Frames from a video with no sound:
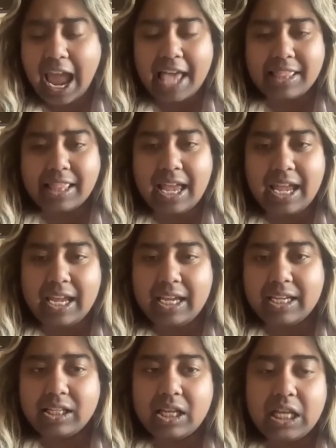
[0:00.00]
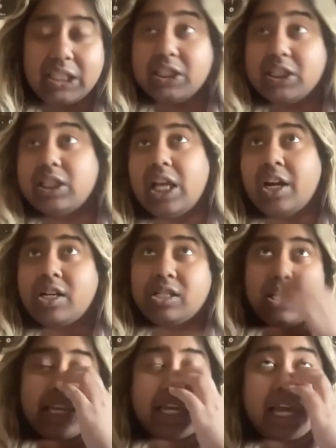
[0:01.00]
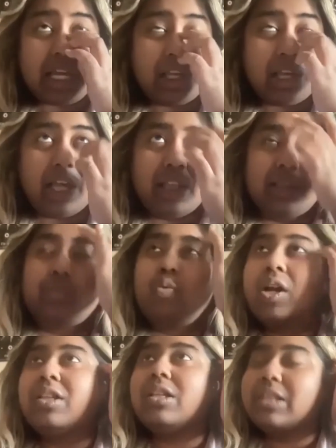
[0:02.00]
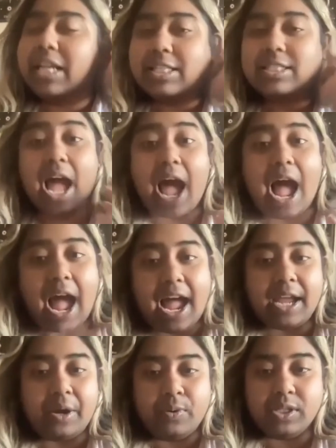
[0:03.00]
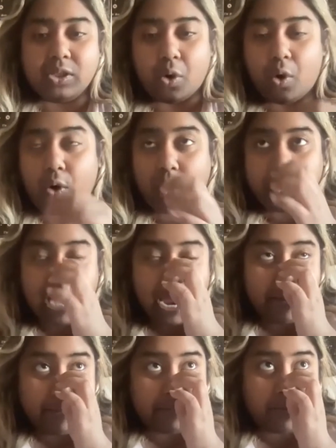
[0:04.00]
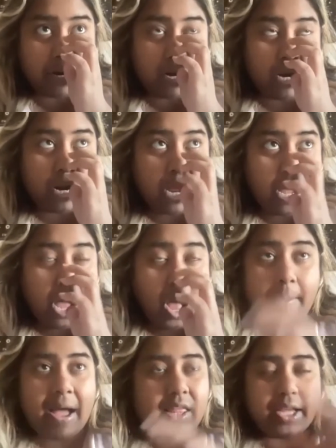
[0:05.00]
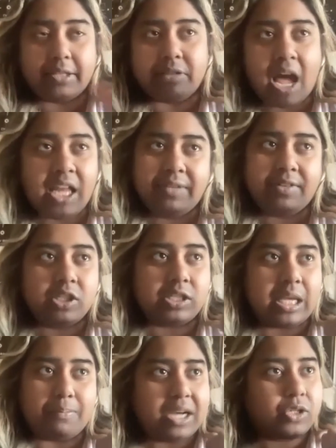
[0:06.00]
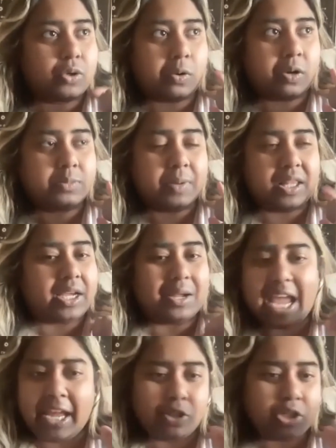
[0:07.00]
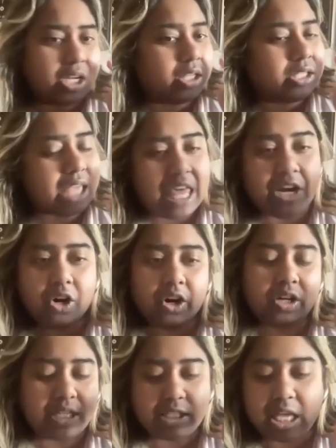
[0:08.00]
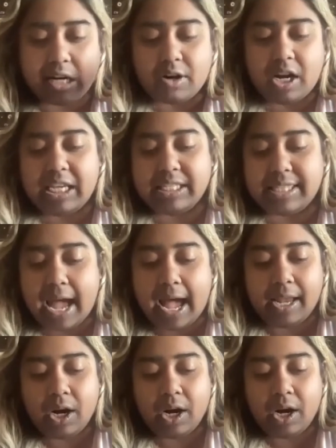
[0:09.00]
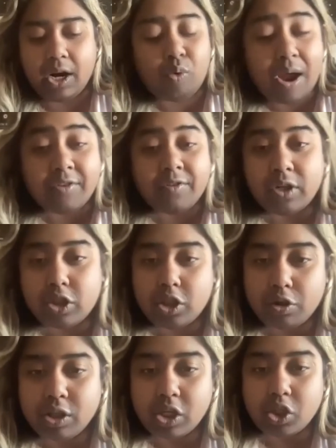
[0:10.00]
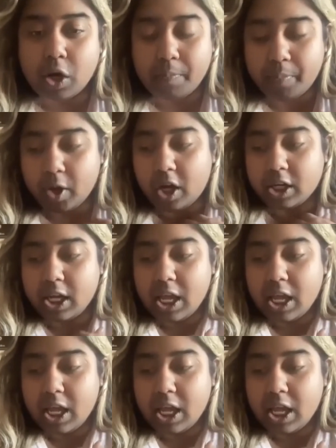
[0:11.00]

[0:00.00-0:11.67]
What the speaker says: and like there's like one of the things that I was told, I remember about like not even just like mentors, but like agents, editors, etc., is that whoever chooses your book,